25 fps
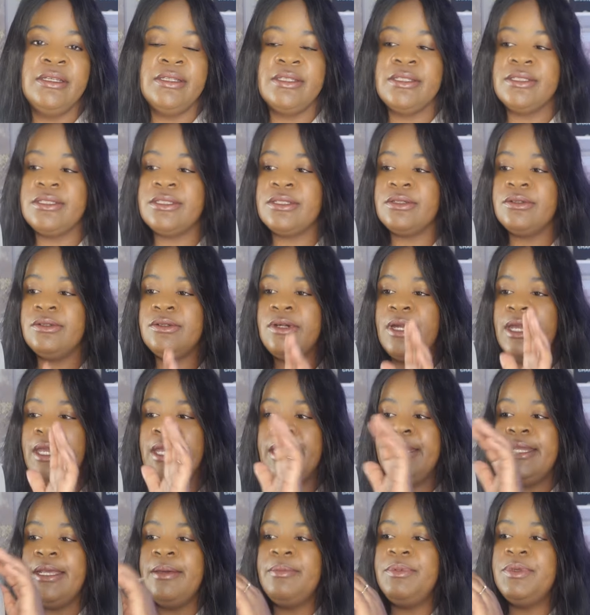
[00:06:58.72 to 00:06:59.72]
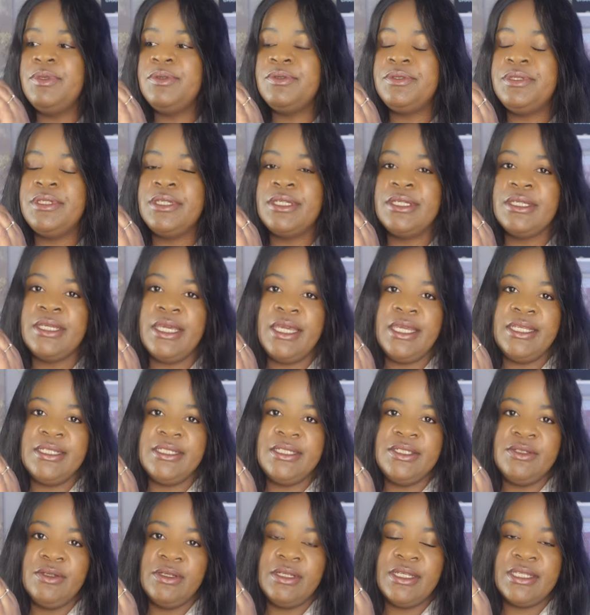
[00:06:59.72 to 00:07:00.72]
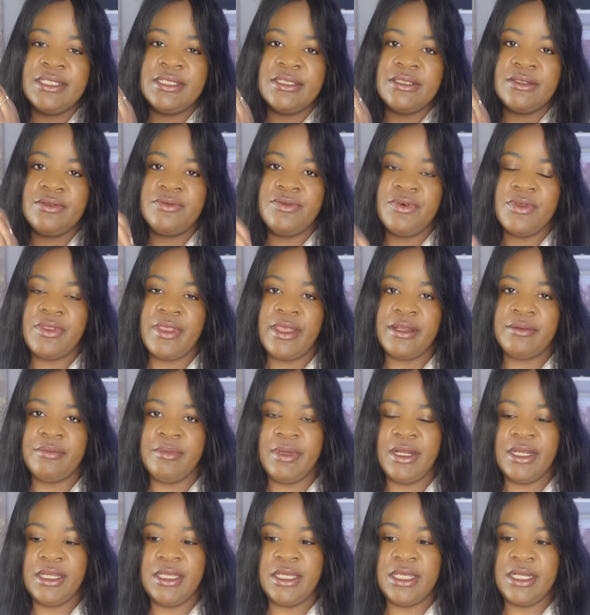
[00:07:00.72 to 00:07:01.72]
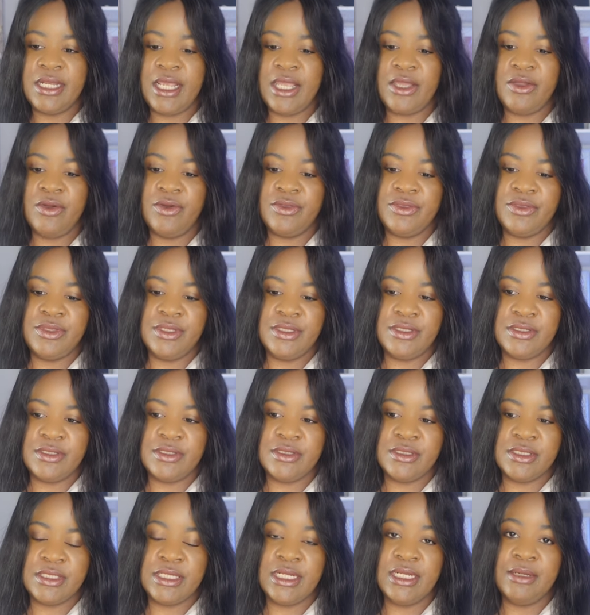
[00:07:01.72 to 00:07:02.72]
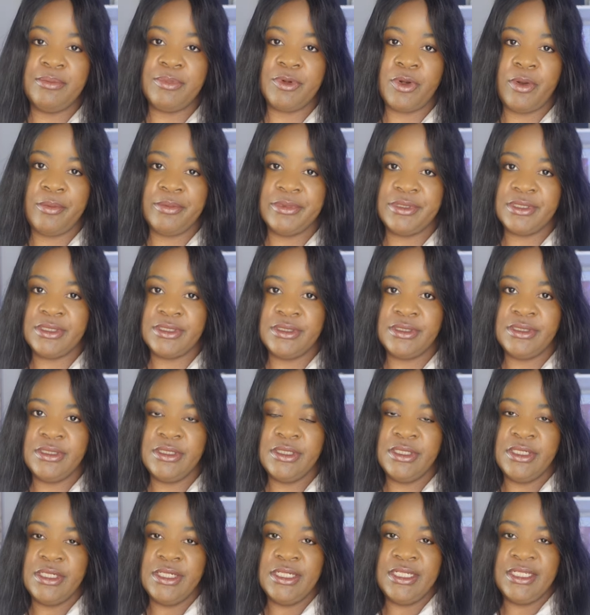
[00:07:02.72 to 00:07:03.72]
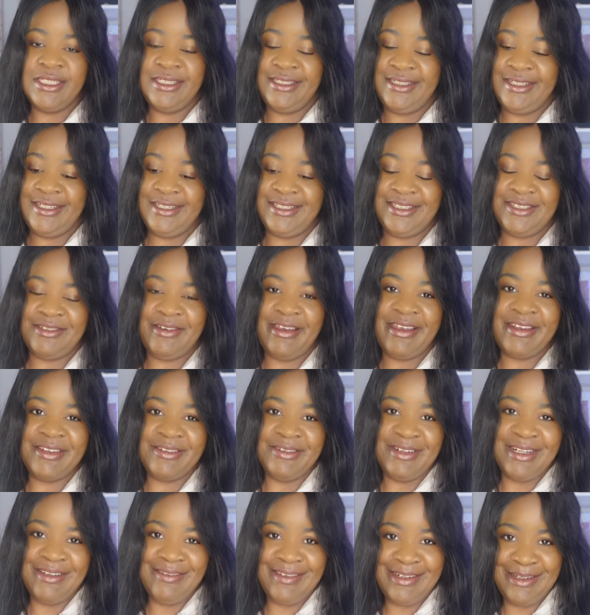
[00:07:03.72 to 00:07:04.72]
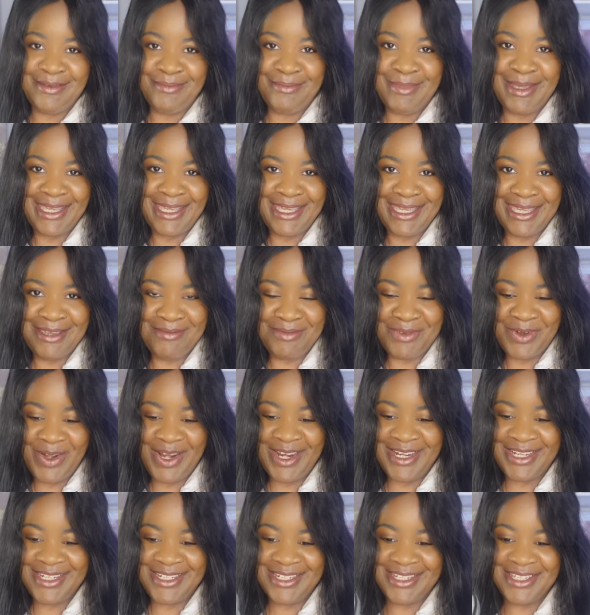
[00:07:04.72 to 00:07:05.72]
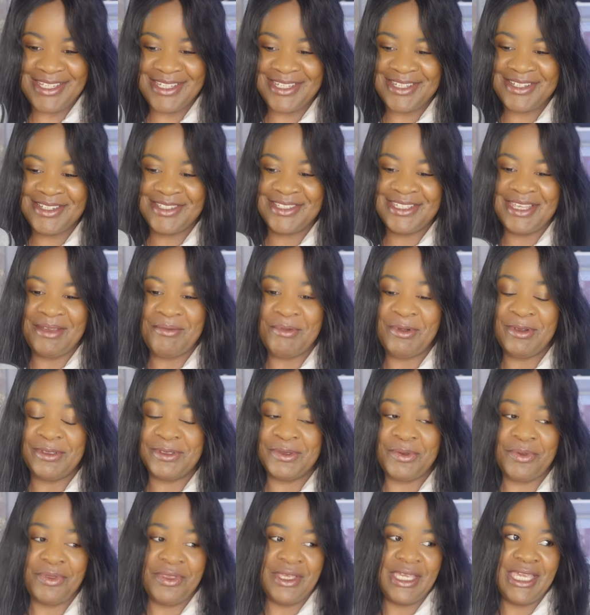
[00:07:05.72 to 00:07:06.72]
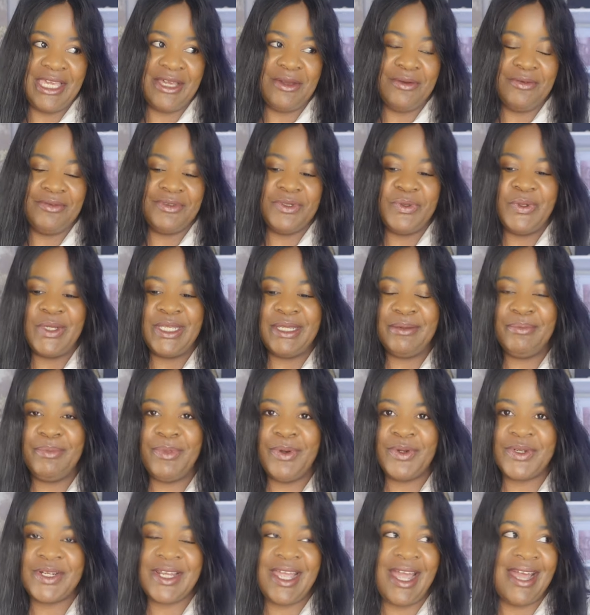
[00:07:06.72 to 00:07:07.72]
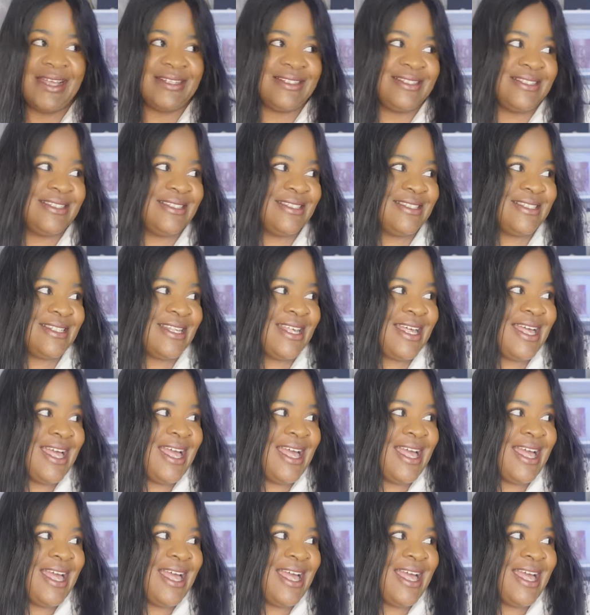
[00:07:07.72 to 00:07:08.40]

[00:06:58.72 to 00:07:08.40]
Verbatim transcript: so I end up using eighty dollars for that money and I got this teleprompter just trying to level up game right because I'm also thinking of doing a podcast